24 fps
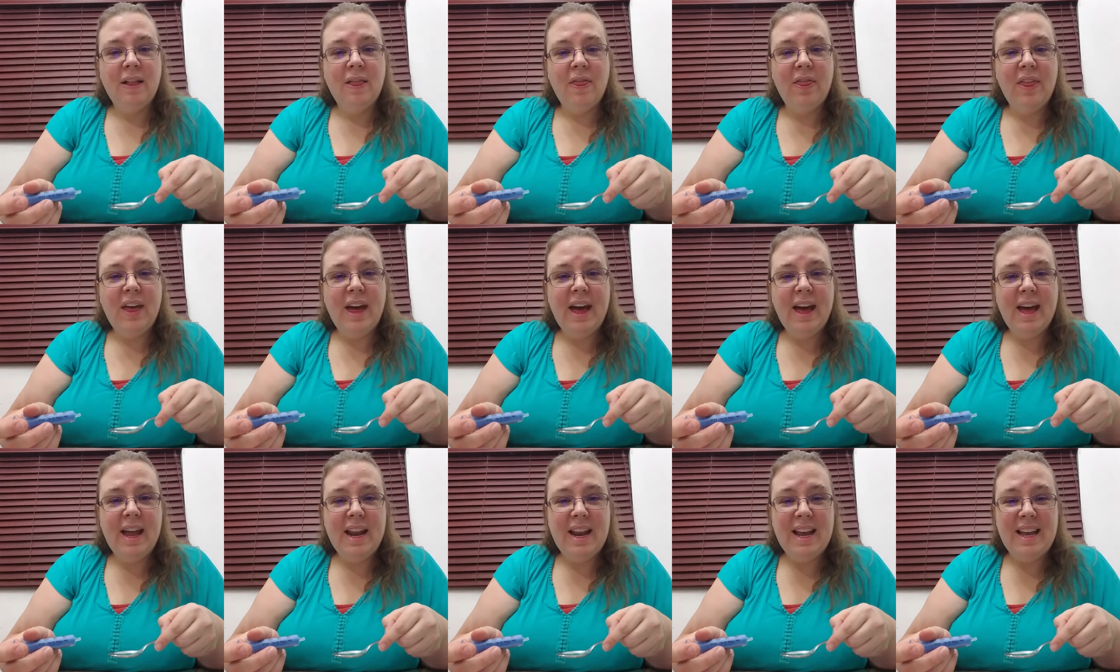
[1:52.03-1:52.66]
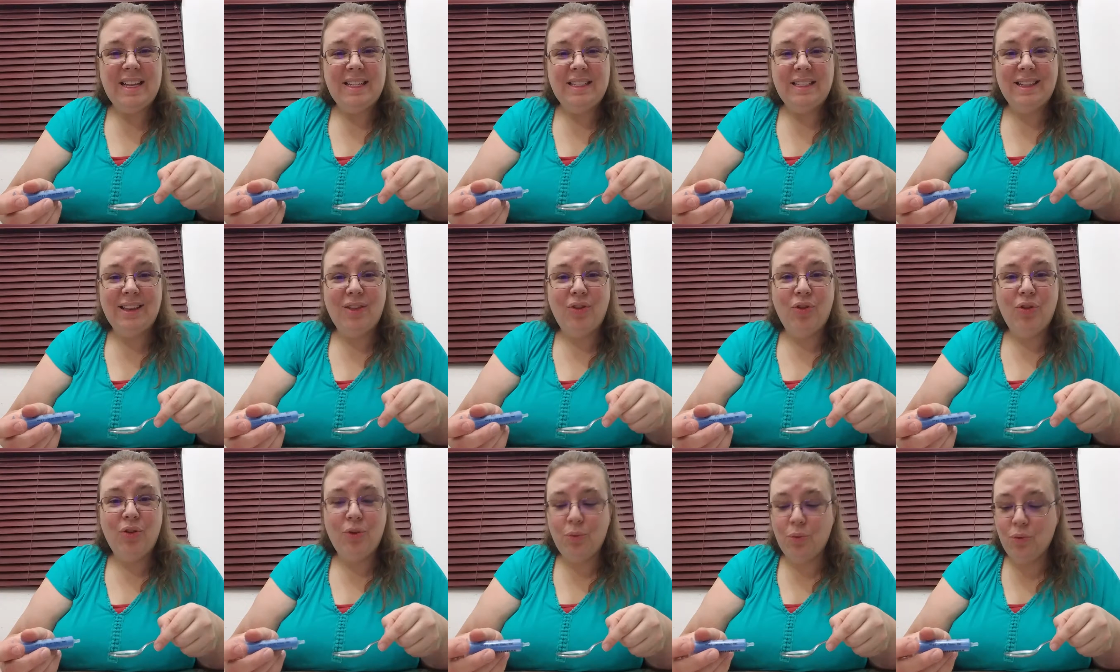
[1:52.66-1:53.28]
That is
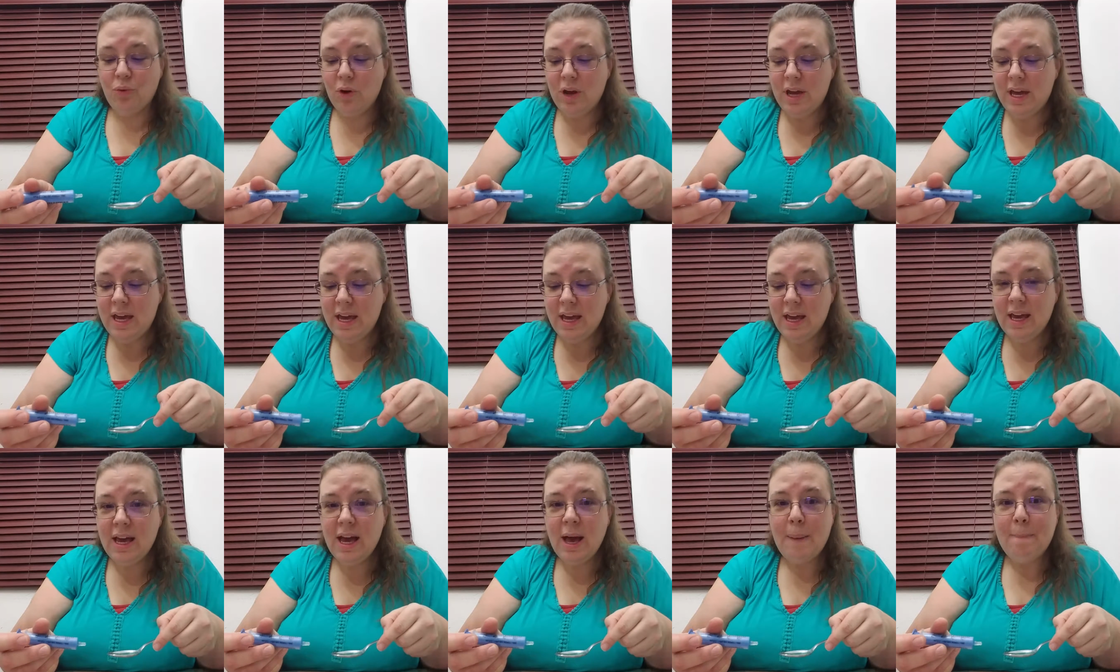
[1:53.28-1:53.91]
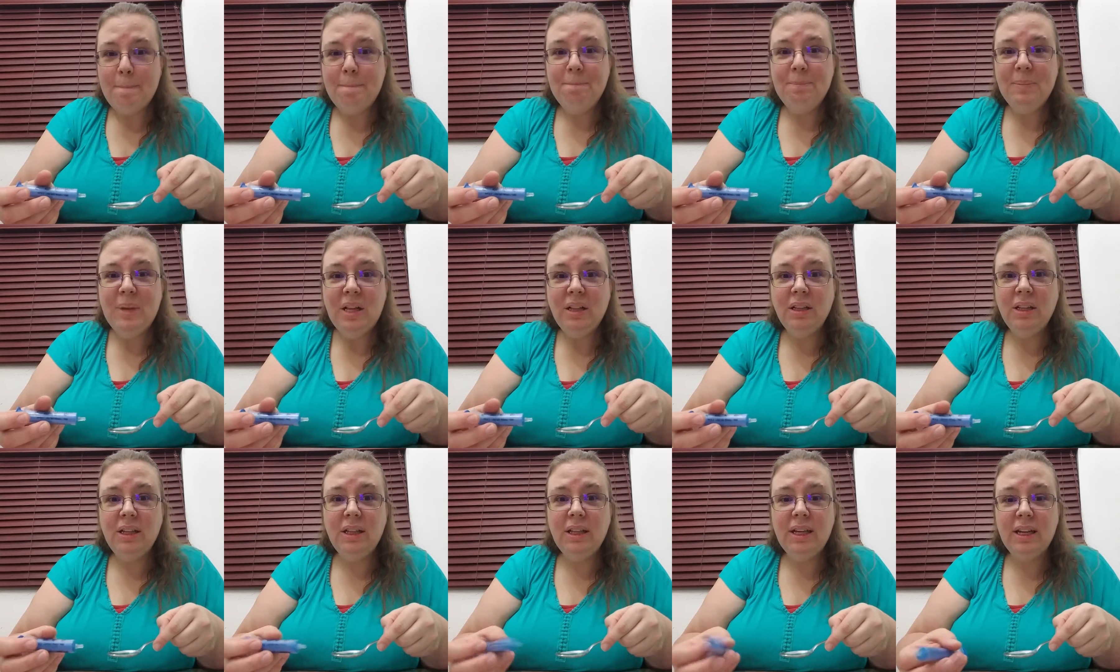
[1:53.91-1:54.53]
3
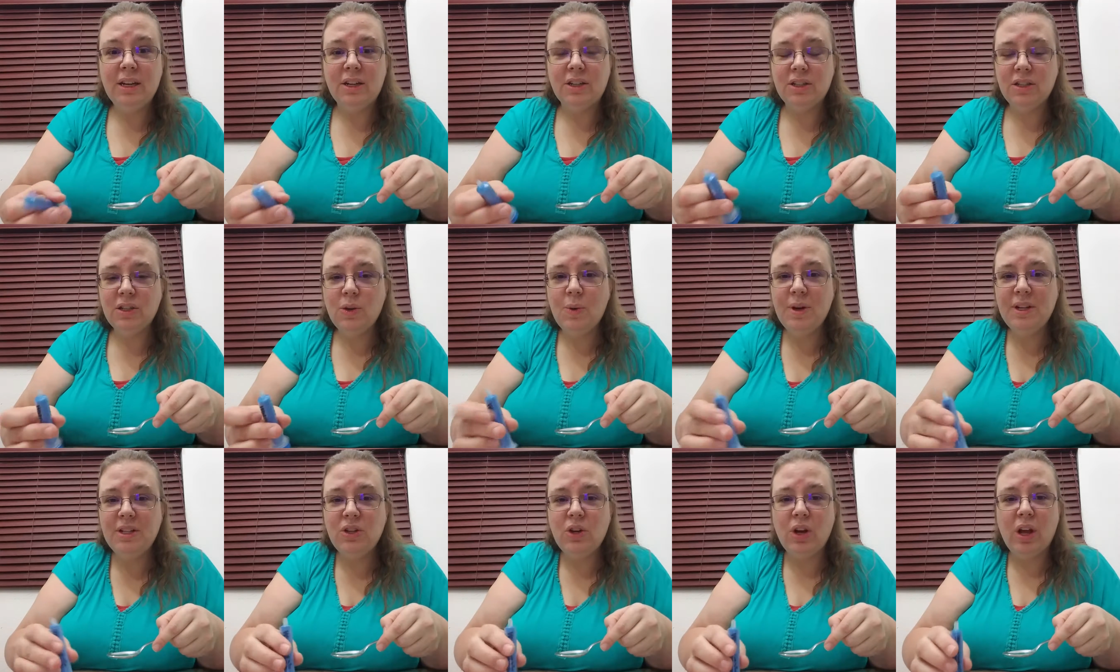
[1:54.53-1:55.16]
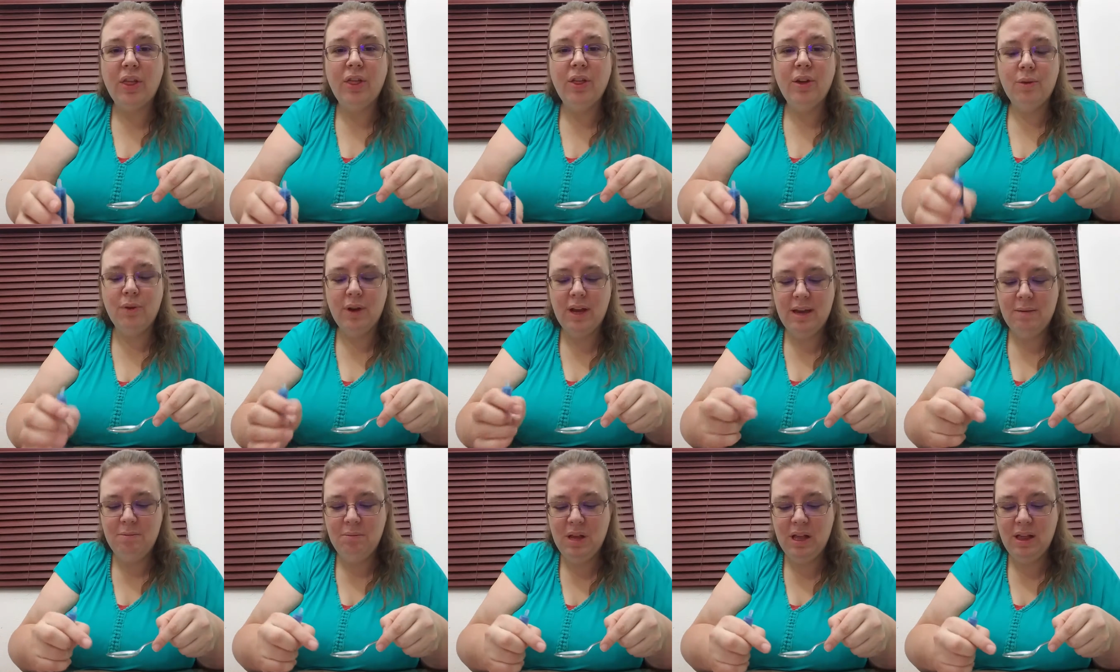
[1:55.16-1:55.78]
milliliters. So it took
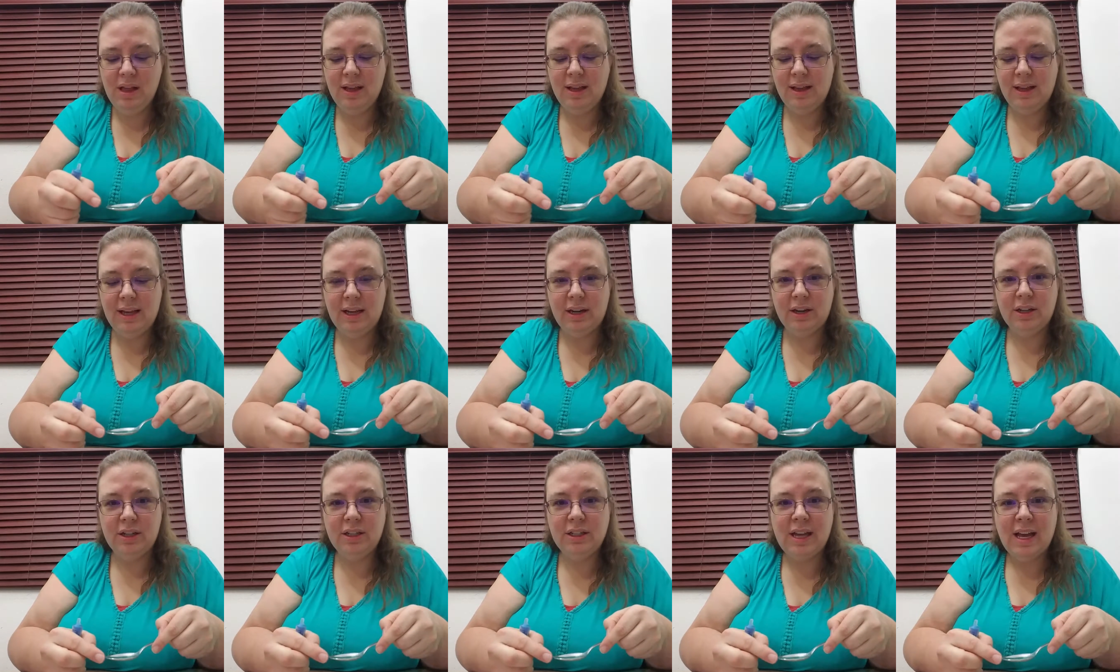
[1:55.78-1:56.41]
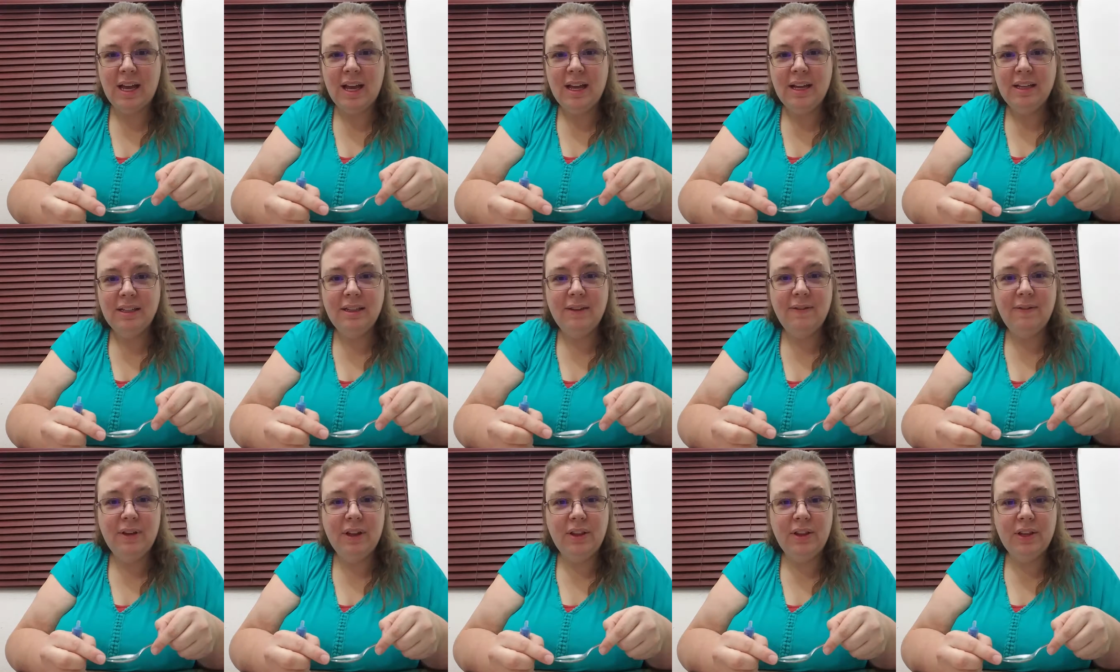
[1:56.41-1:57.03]
3 milliliters
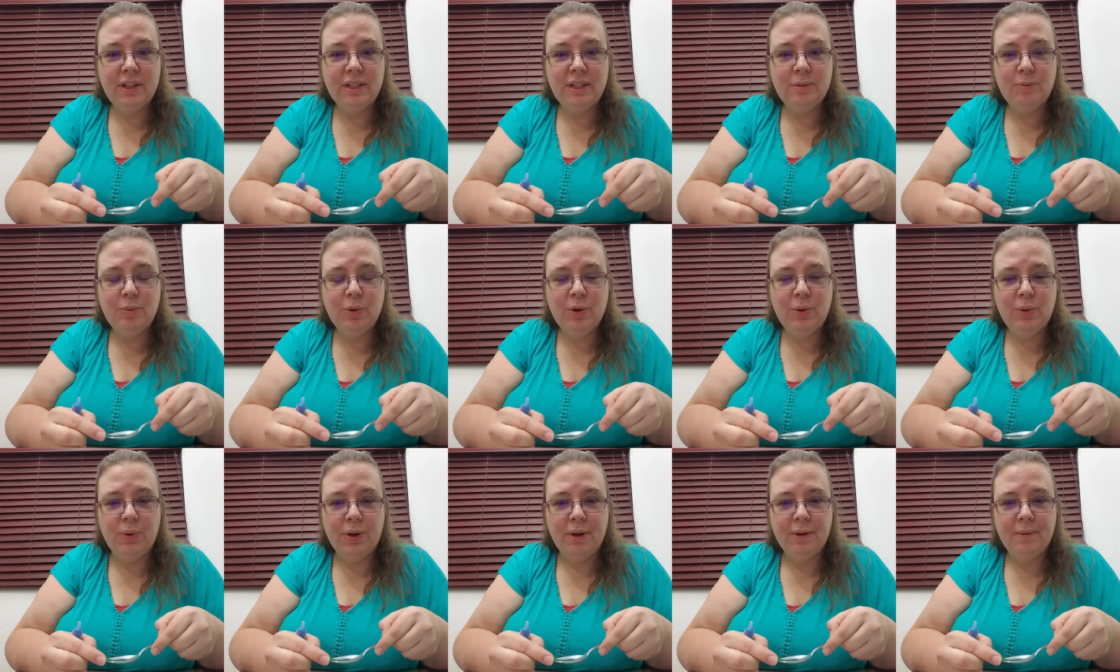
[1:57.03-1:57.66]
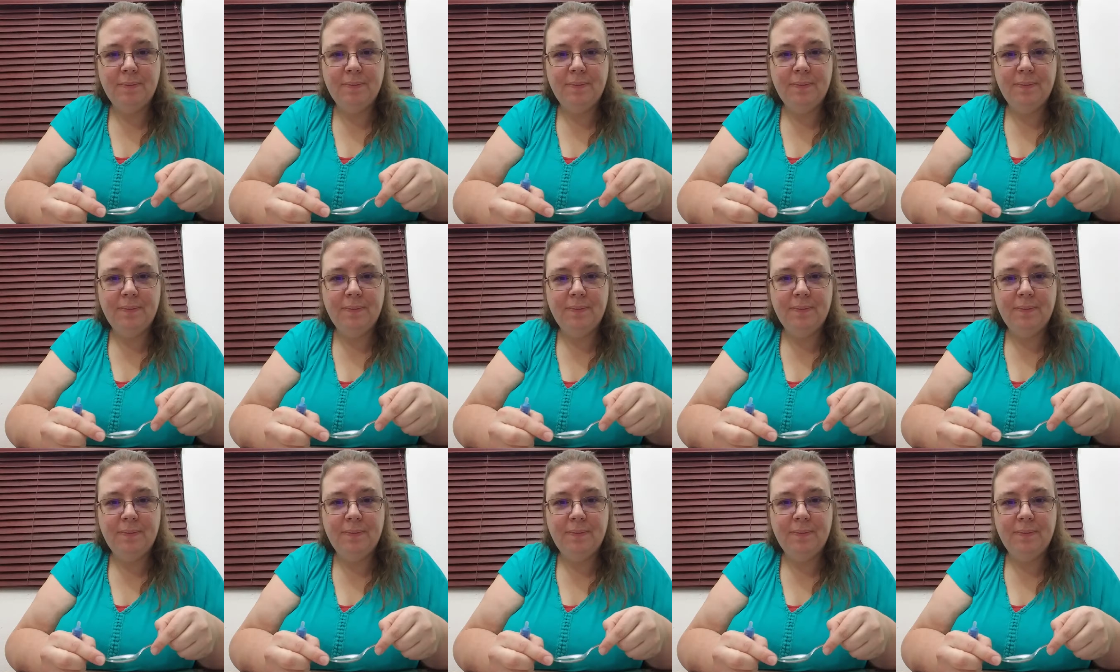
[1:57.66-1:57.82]
to fill this spoon.